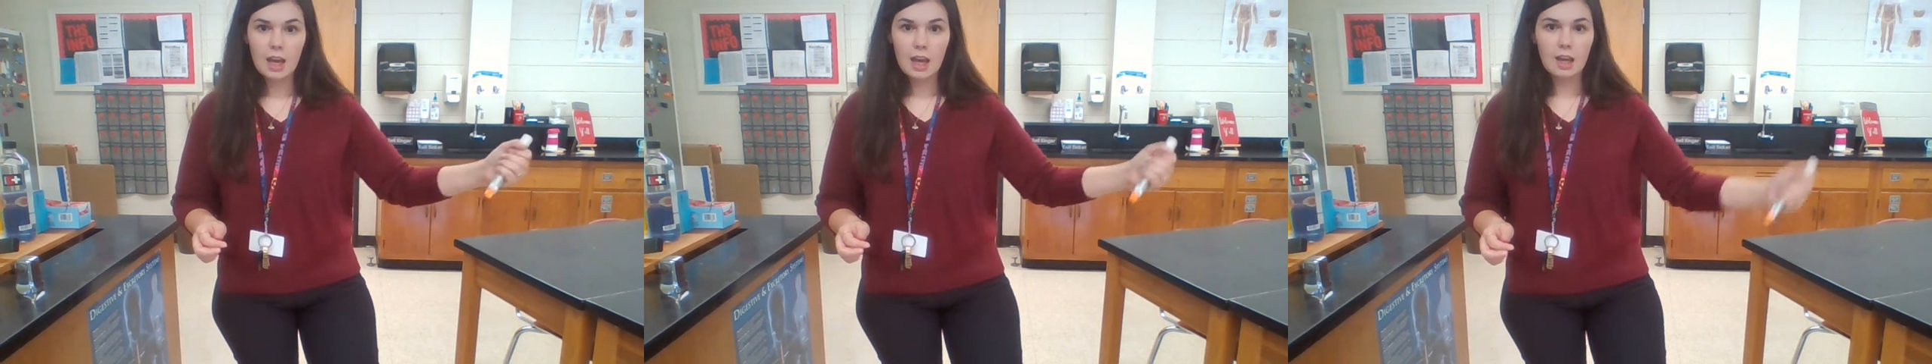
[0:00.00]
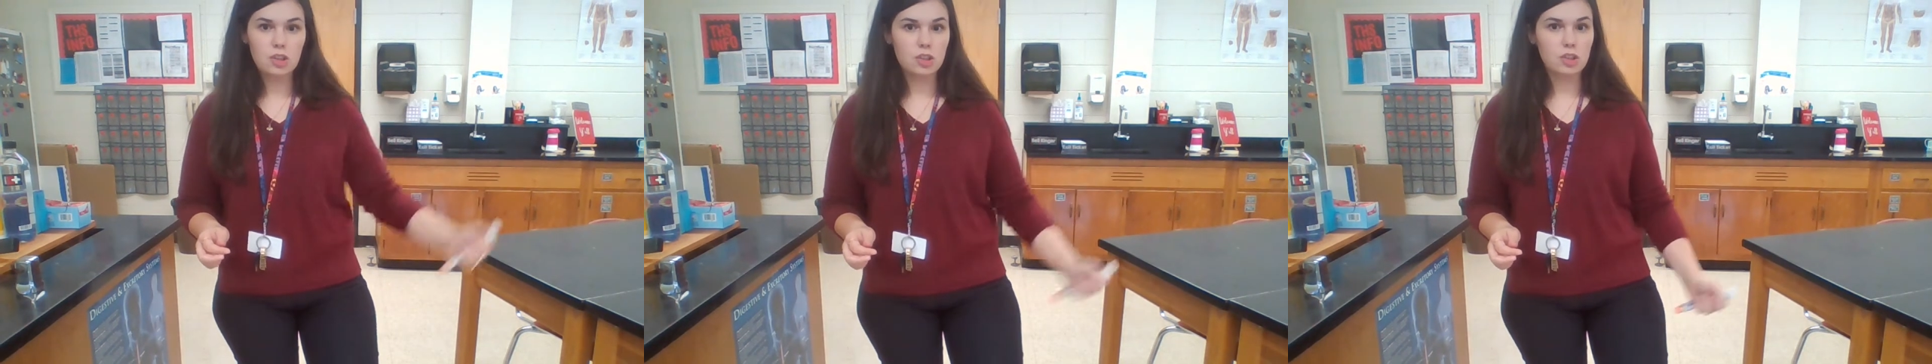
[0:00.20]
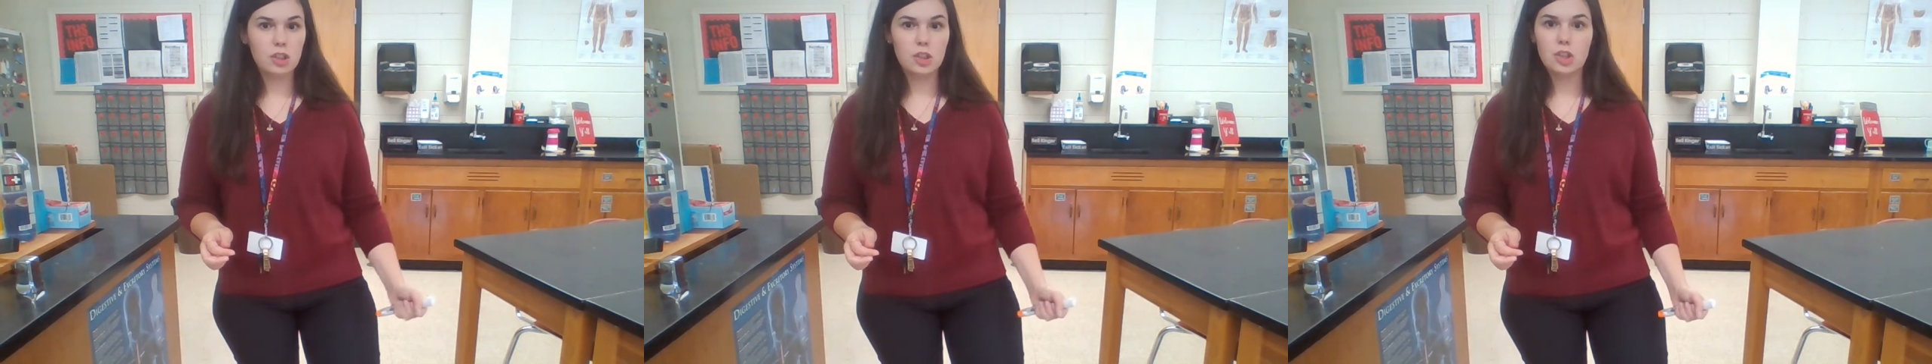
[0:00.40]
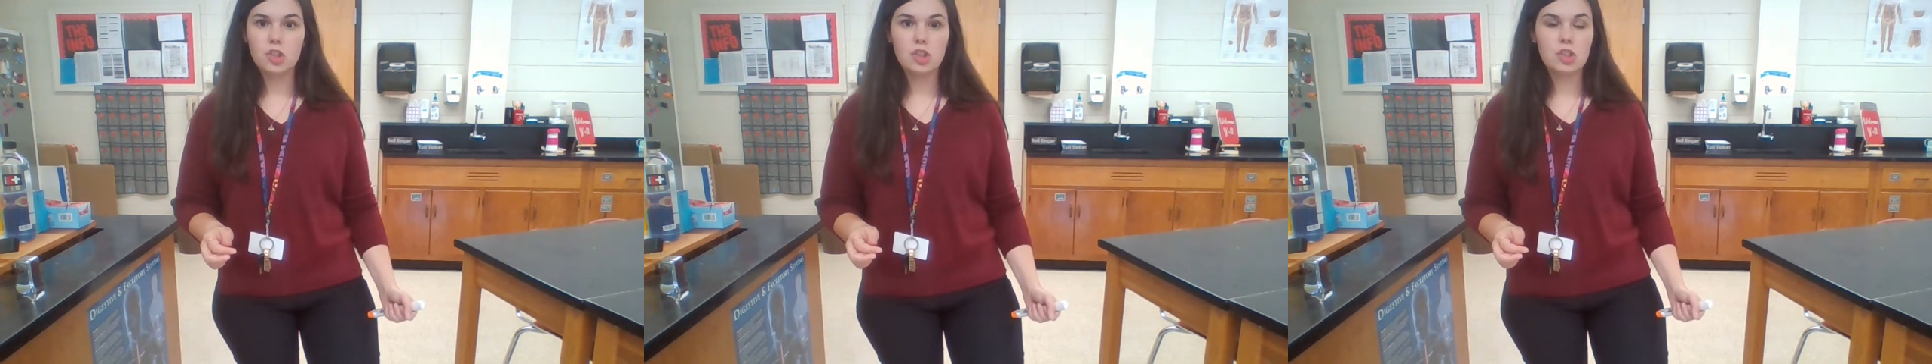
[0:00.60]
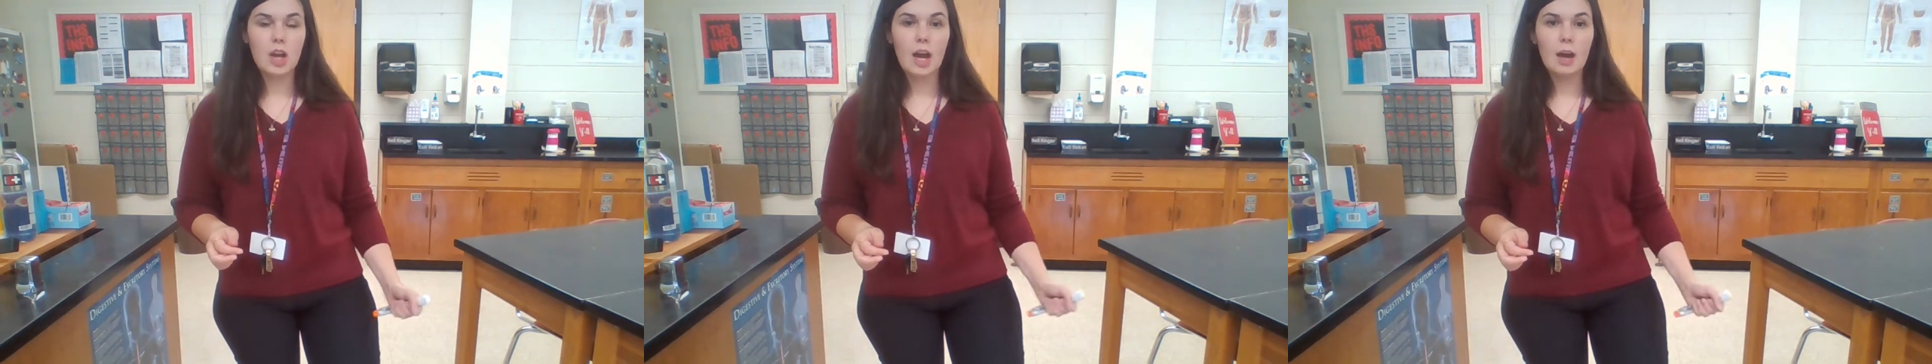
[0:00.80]
and you're just going
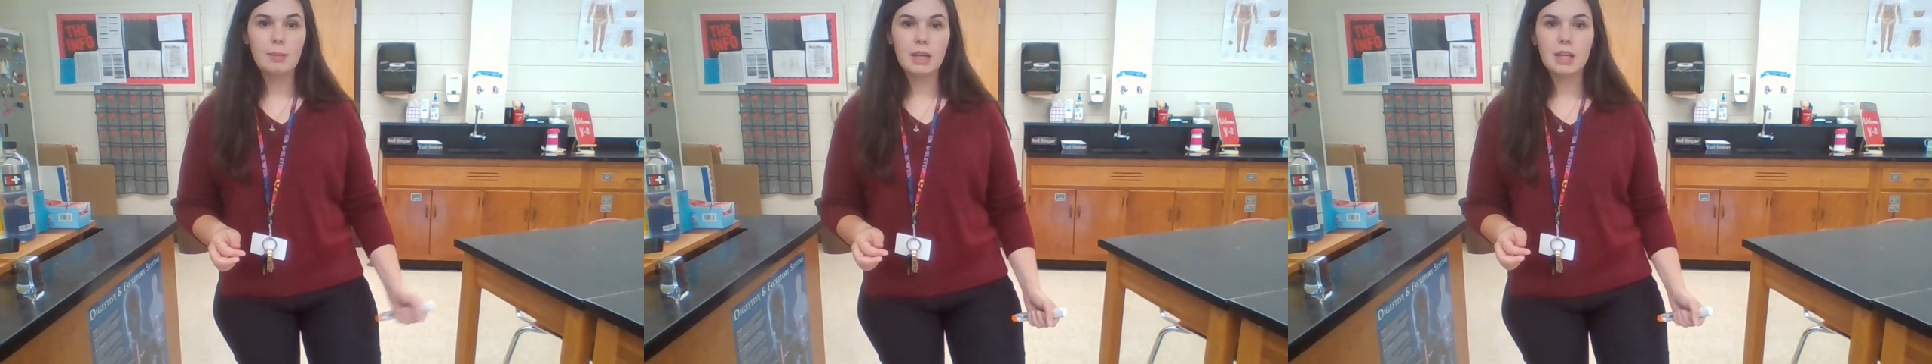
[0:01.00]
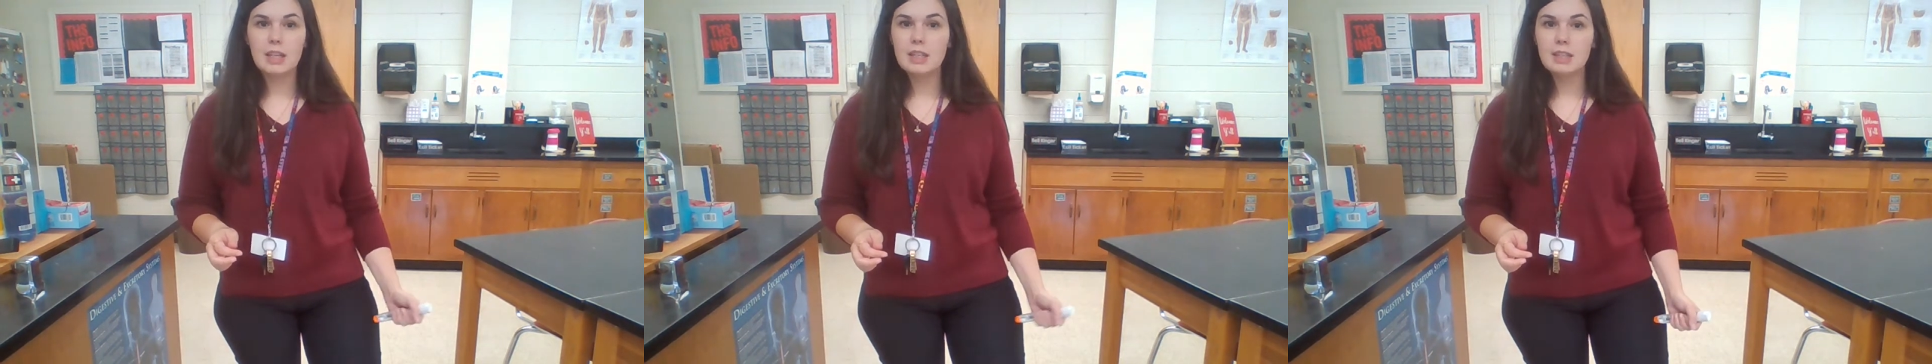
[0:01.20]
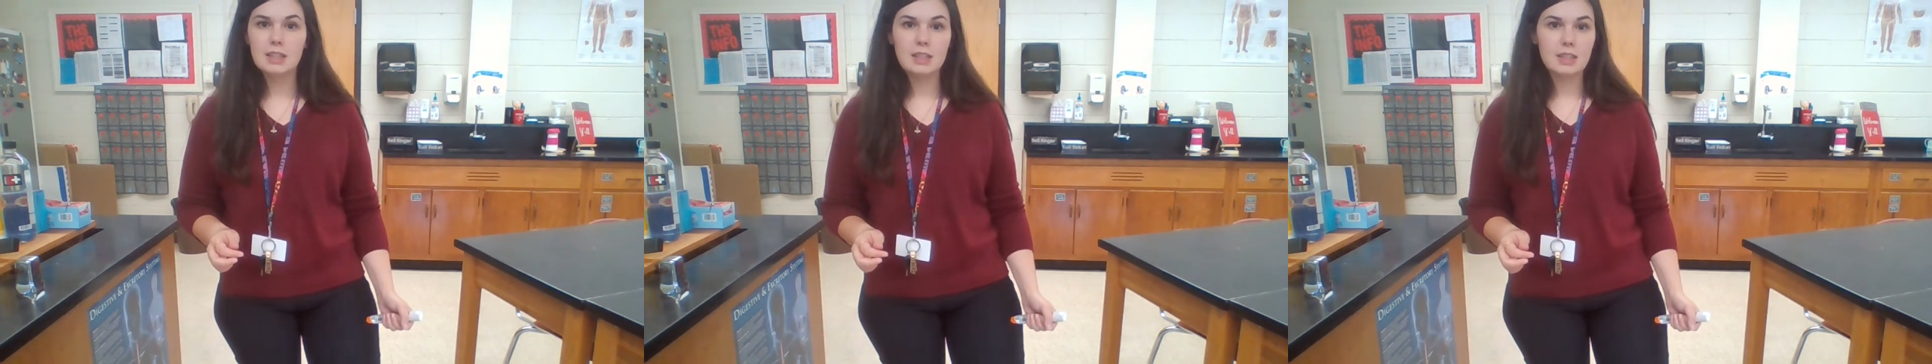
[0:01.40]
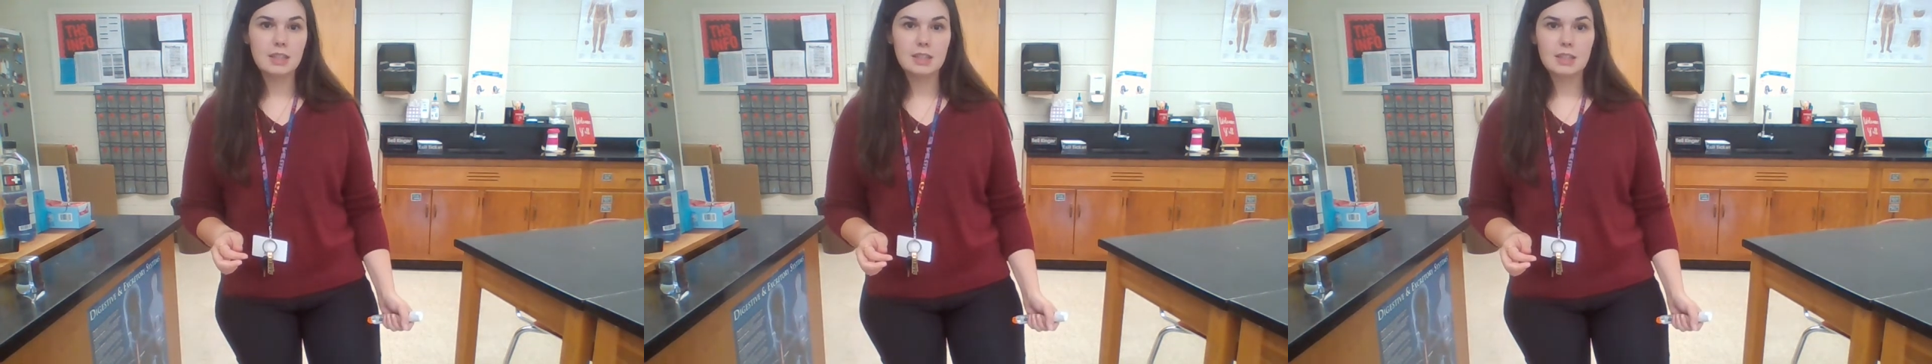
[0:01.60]
to jab it into the